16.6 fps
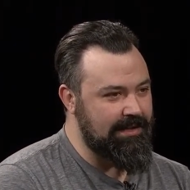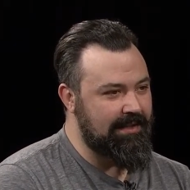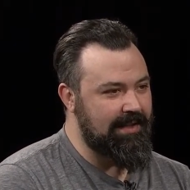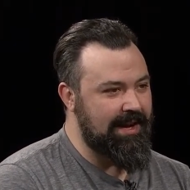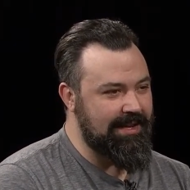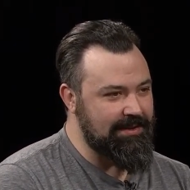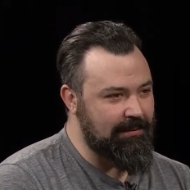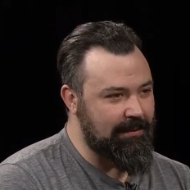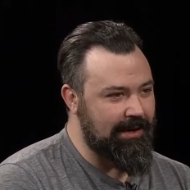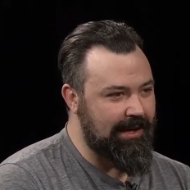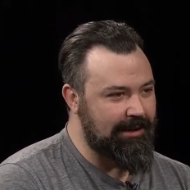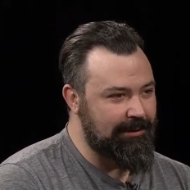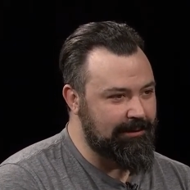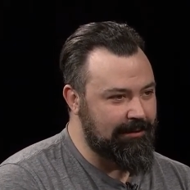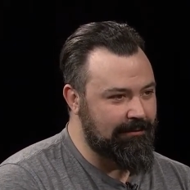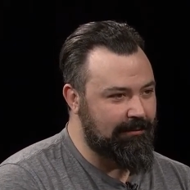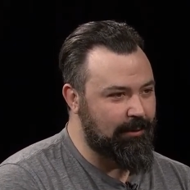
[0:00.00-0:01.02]
and that's what I
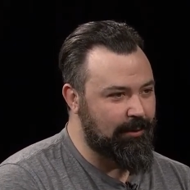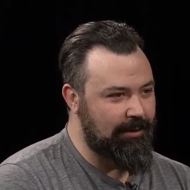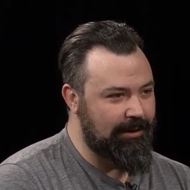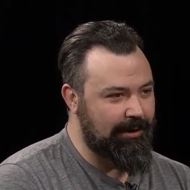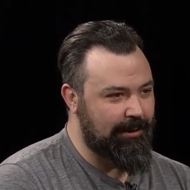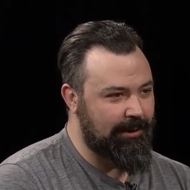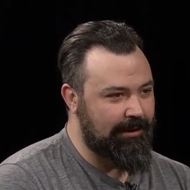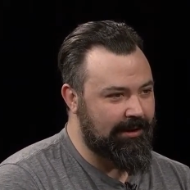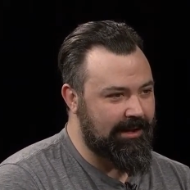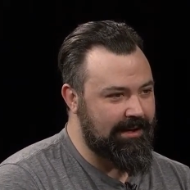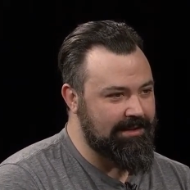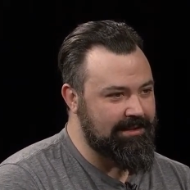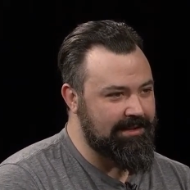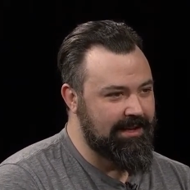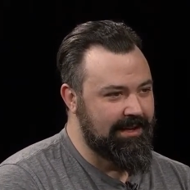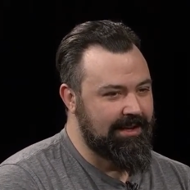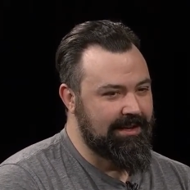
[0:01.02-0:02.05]
look for in our class.